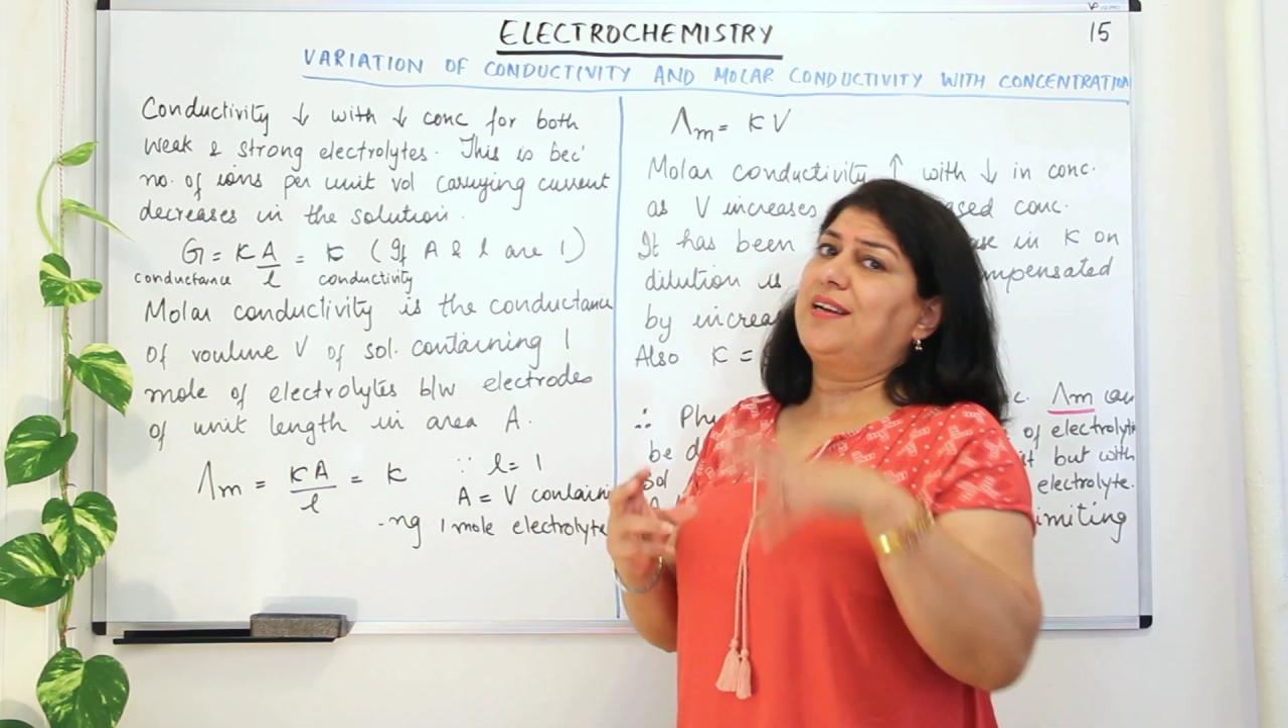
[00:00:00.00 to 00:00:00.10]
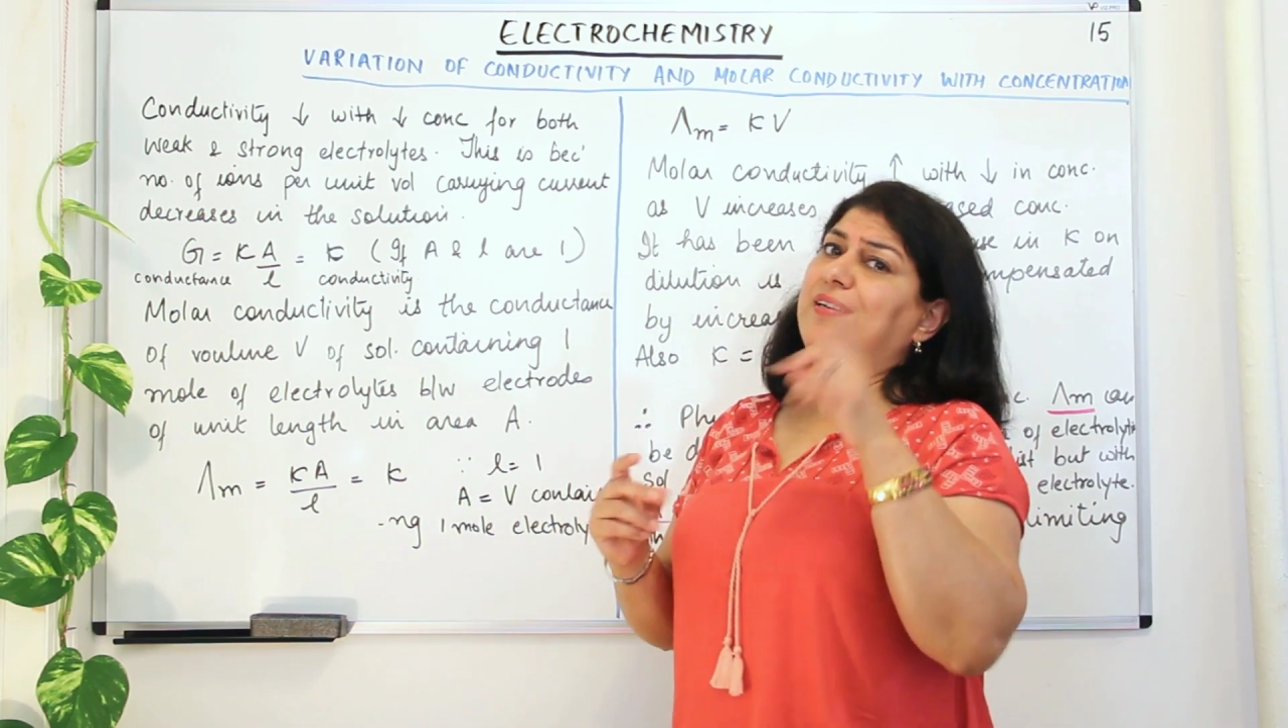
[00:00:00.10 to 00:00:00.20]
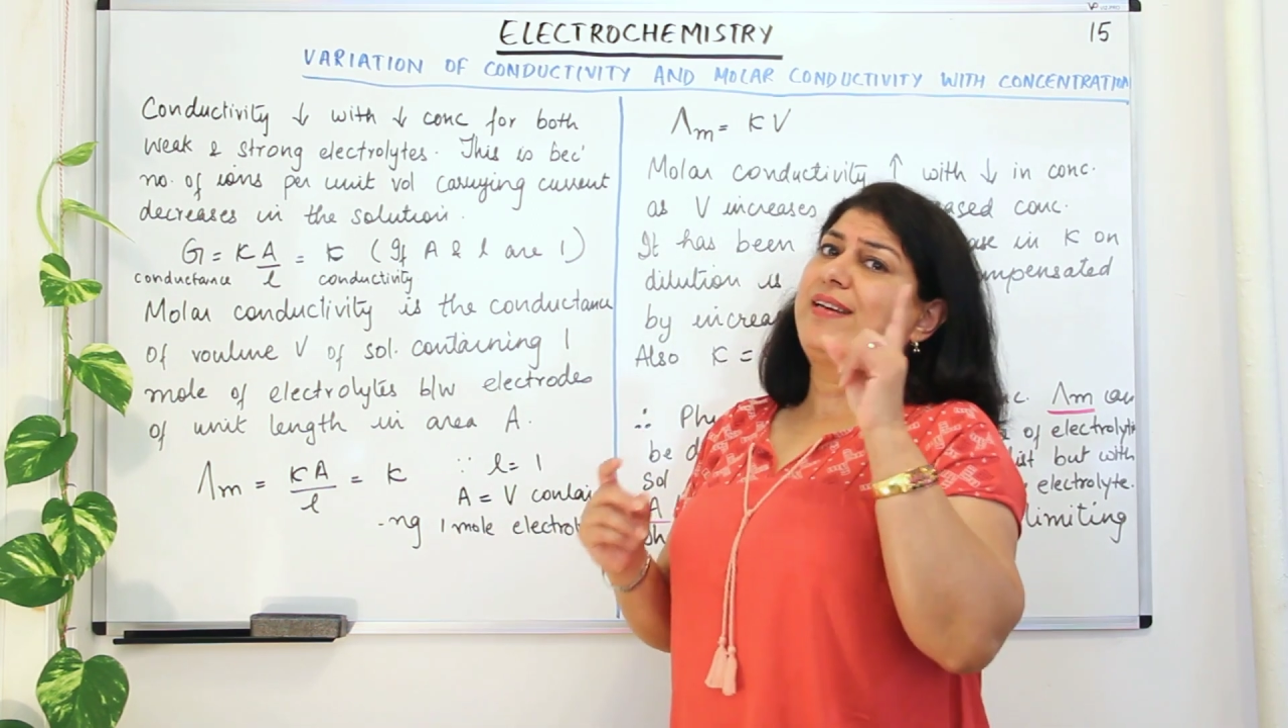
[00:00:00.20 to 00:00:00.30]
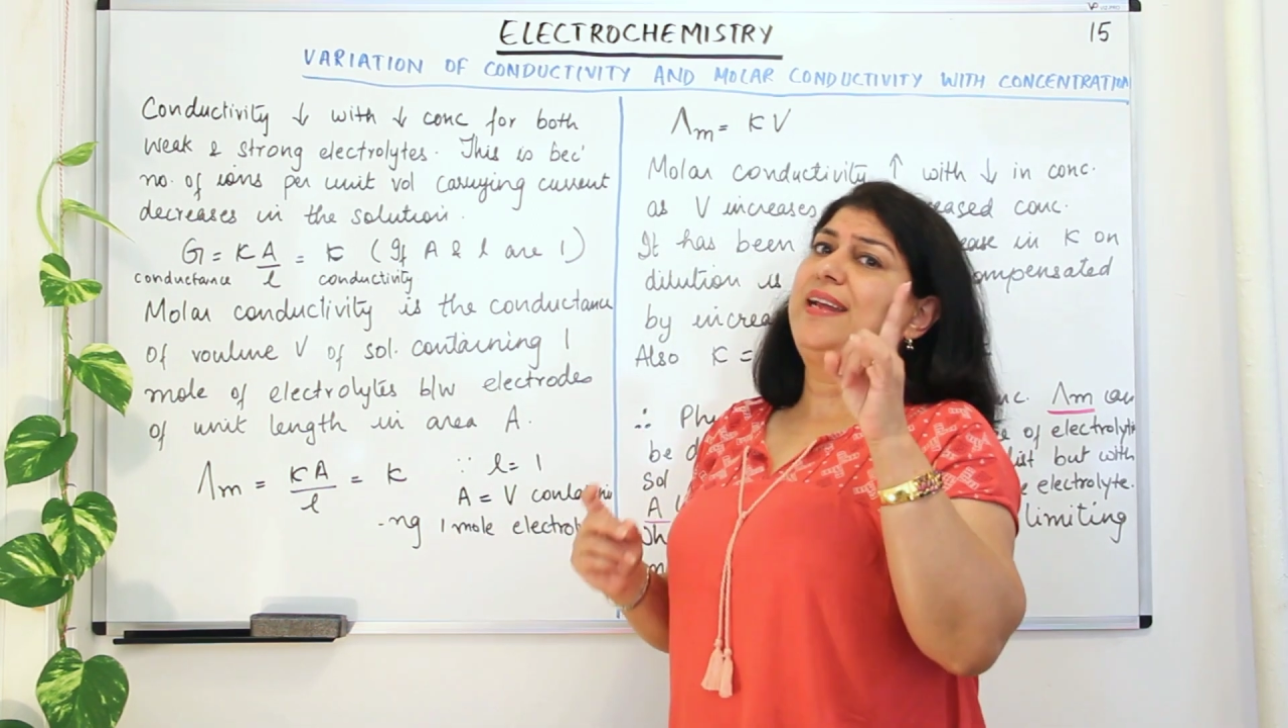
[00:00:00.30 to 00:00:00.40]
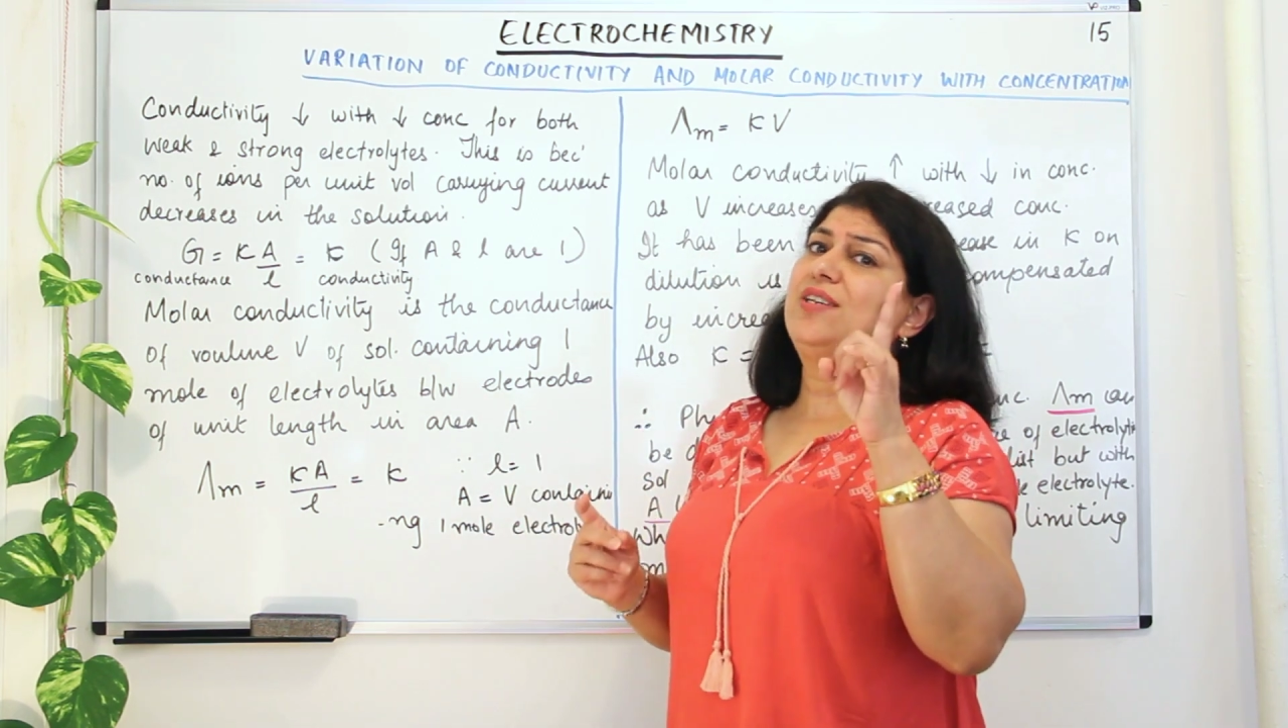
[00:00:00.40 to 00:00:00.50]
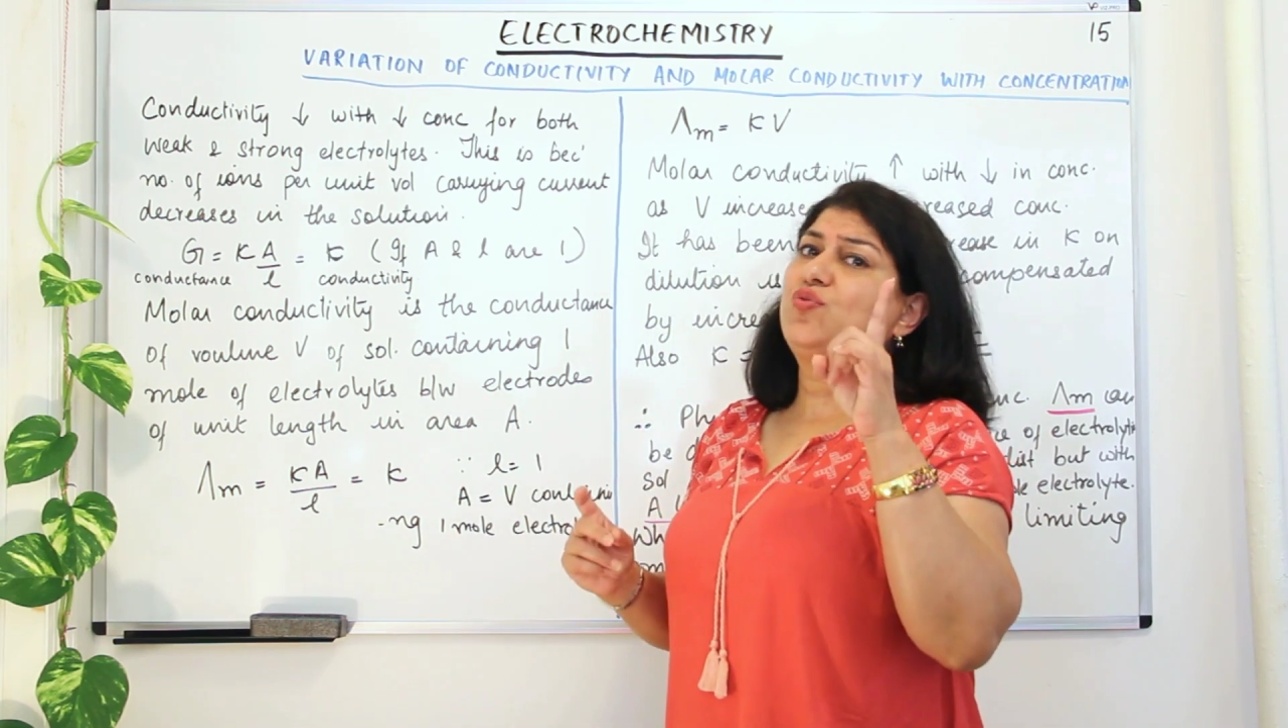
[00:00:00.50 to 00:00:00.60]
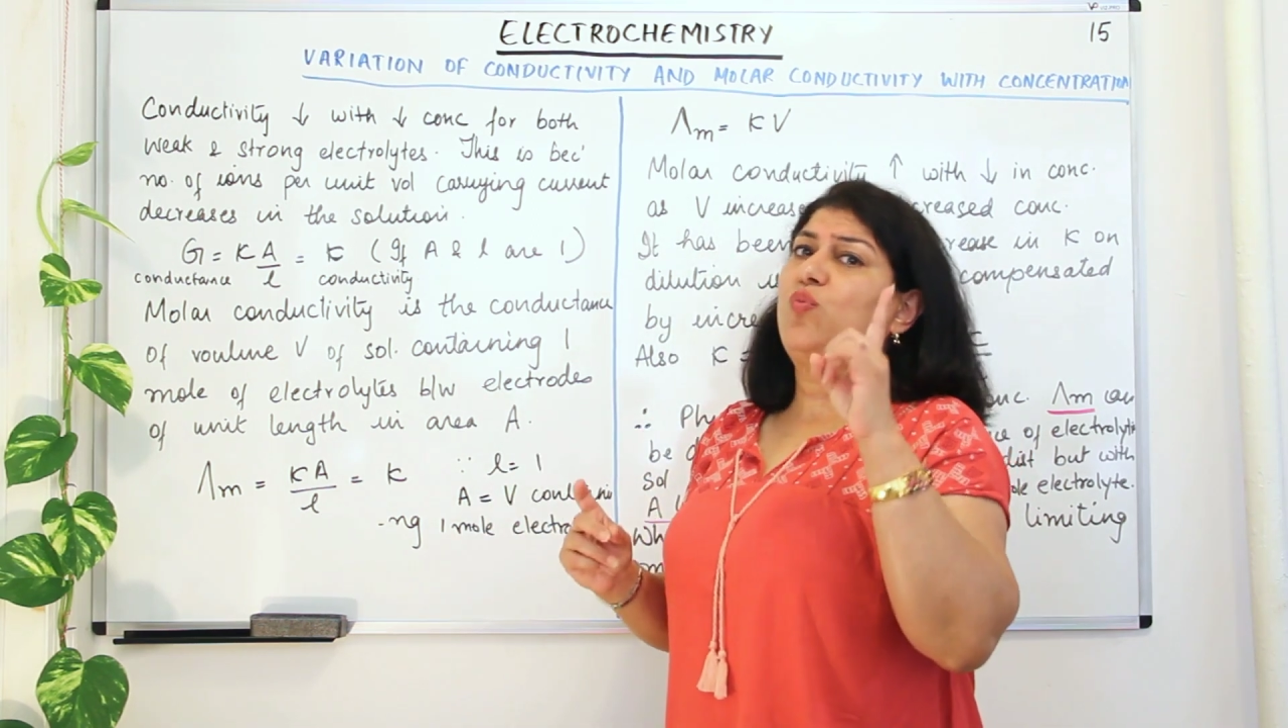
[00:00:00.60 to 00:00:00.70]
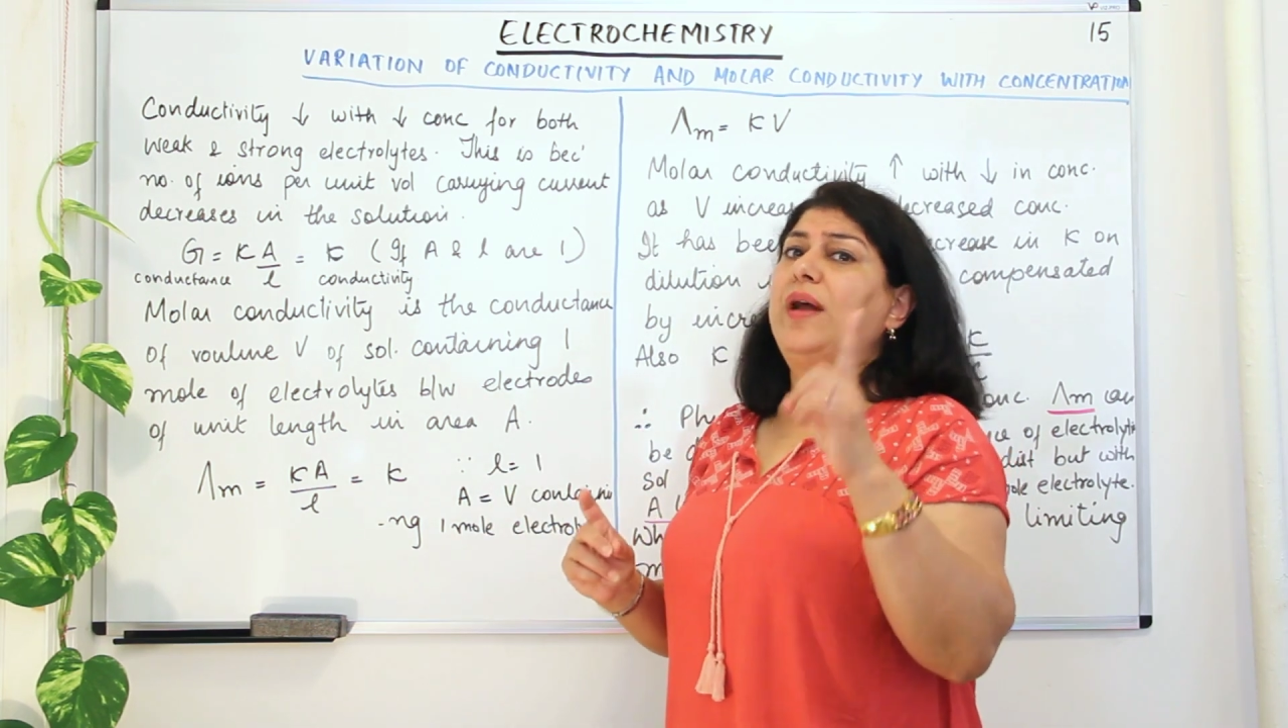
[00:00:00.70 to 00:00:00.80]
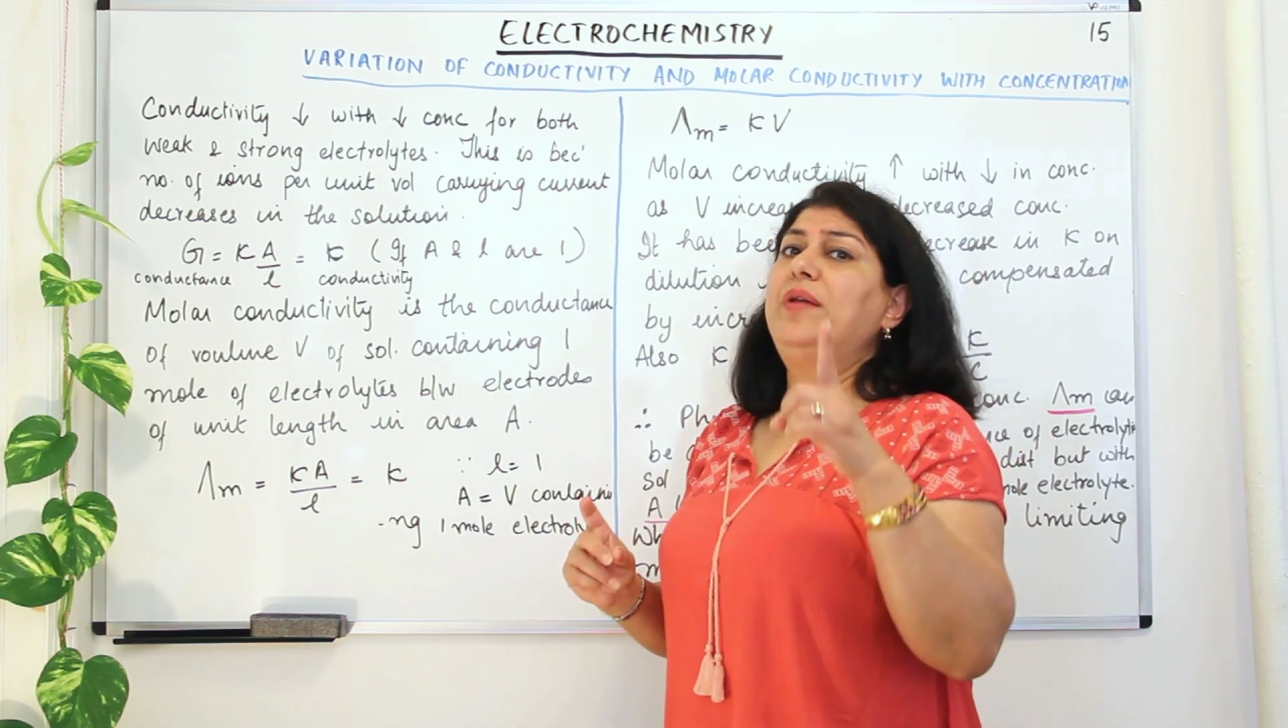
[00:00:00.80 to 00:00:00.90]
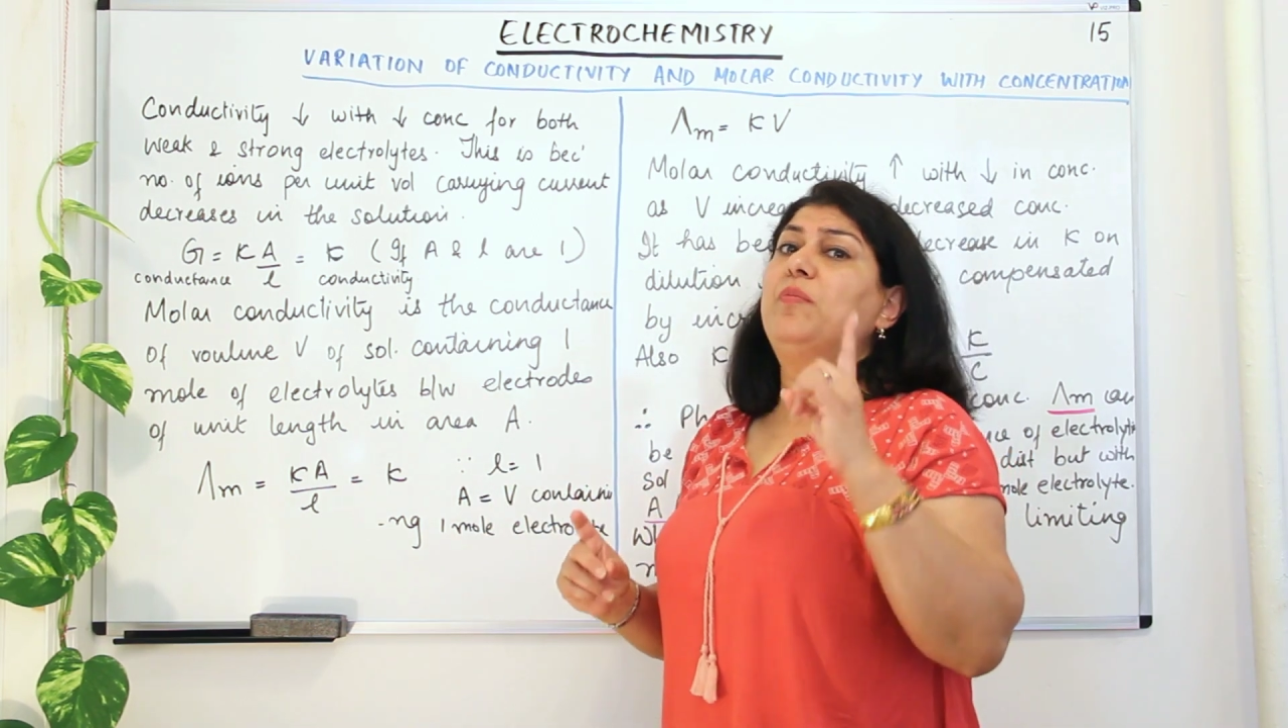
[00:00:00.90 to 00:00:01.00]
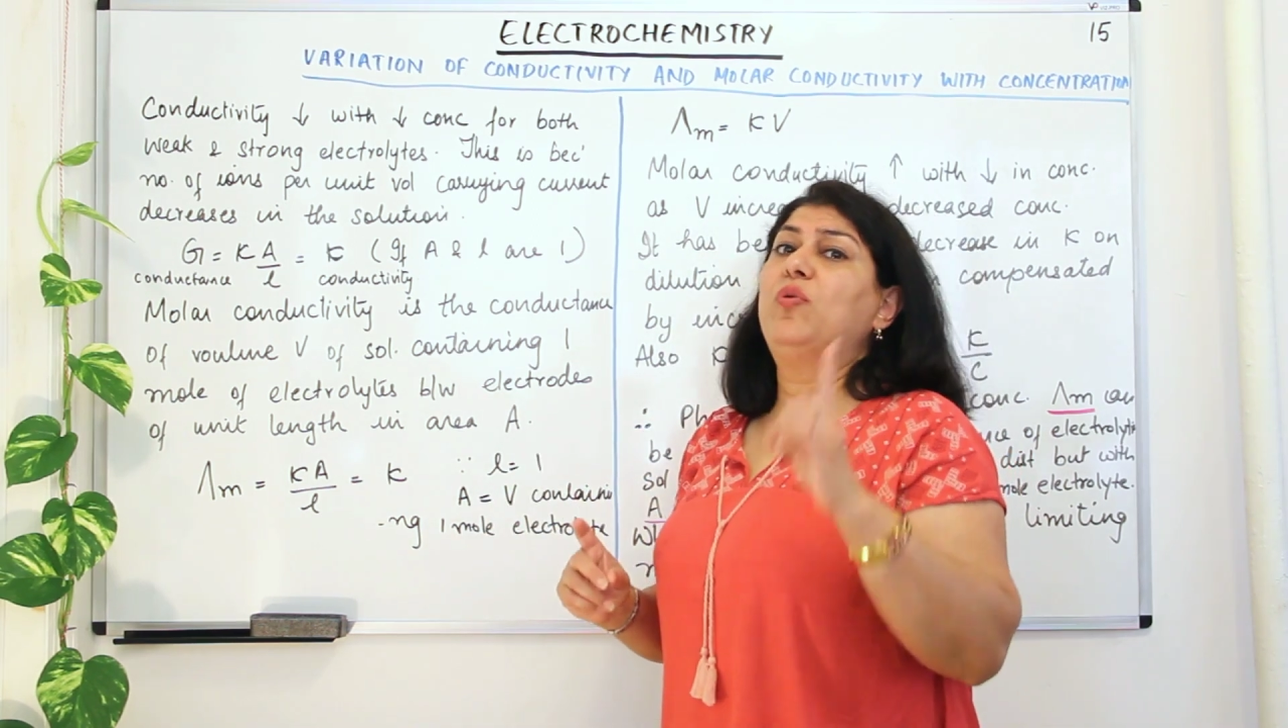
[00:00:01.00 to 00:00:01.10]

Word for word: contains 1